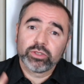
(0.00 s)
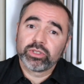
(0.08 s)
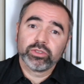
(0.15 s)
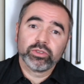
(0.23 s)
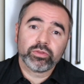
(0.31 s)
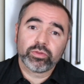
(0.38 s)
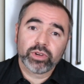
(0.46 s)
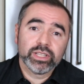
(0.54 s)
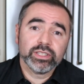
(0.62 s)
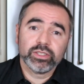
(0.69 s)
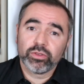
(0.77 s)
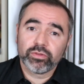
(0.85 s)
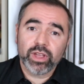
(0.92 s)
your
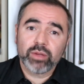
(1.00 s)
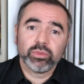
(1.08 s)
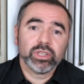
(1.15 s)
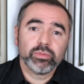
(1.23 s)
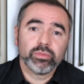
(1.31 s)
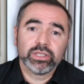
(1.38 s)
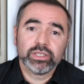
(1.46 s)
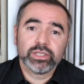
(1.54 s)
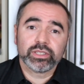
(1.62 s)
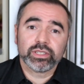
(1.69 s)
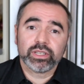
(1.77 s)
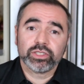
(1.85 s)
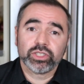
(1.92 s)
friends, your family about
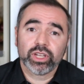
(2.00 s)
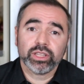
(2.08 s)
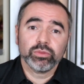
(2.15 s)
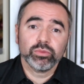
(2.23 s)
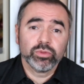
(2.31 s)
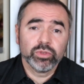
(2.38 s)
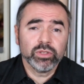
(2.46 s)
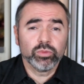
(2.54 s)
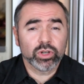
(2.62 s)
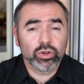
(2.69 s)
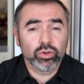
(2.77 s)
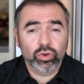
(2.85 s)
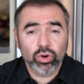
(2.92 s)
this channel. We really want
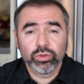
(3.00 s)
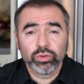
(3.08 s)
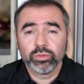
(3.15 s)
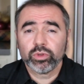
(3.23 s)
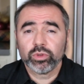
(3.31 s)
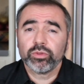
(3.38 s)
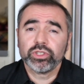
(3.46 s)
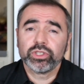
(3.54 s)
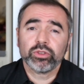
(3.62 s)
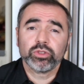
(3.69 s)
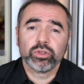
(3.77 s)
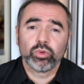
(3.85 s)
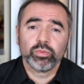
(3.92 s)
to grow it. We want to reach
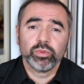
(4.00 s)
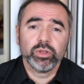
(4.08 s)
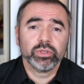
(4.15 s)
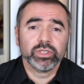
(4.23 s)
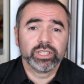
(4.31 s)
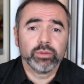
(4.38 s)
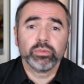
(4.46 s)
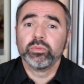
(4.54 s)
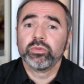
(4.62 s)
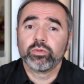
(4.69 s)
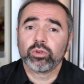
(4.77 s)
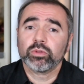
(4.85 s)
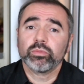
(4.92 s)
out to more people and keep them
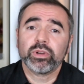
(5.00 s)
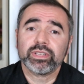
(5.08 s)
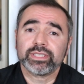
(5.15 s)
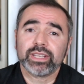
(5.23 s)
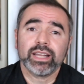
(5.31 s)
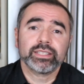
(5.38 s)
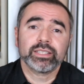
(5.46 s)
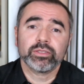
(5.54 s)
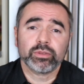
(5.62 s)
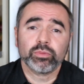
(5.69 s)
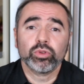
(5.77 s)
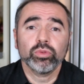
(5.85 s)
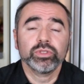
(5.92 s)
informed about science and
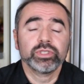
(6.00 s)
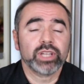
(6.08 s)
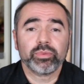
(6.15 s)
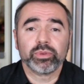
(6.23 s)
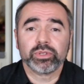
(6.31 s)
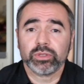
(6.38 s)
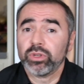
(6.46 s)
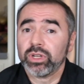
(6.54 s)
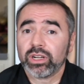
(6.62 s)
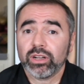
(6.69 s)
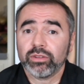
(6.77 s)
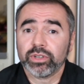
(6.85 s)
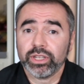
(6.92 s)
some cool topics that we're going to
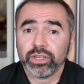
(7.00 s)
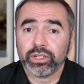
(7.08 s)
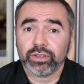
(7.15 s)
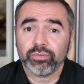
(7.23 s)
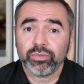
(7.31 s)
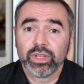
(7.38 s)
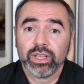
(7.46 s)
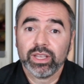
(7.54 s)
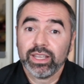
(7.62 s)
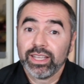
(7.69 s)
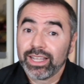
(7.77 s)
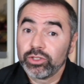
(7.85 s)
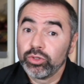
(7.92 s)
cover here.
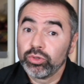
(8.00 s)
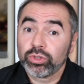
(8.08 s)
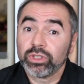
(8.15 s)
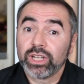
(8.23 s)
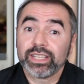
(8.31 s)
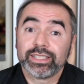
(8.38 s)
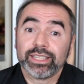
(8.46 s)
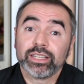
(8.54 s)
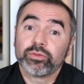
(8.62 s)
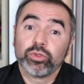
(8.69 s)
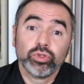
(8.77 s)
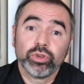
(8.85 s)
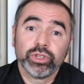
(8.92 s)
As usual, guys, thanks
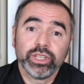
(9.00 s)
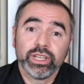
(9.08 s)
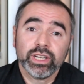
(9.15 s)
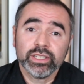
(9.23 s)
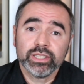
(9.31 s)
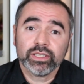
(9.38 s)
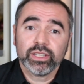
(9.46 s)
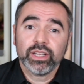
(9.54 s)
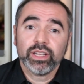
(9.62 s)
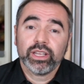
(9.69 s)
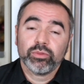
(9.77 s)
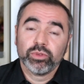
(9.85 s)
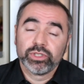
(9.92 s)
for joining us.
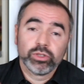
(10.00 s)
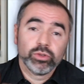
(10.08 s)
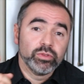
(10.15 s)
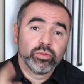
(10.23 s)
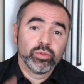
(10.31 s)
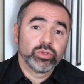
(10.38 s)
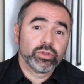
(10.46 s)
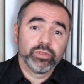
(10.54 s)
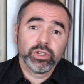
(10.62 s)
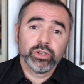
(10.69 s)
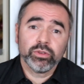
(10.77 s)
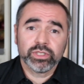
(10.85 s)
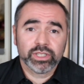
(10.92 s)
We'll see you in future
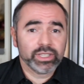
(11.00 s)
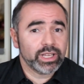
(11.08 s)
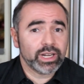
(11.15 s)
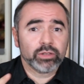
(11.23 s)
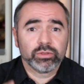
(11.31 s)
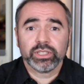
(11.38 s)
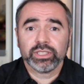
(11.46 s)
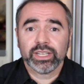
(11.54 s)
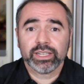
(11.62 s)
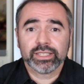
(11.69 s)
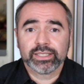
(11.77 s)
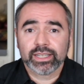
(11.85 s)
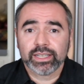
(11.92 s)
videos, and get out there and
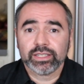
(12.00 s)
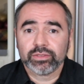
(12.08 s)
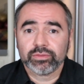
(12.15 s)
exercise.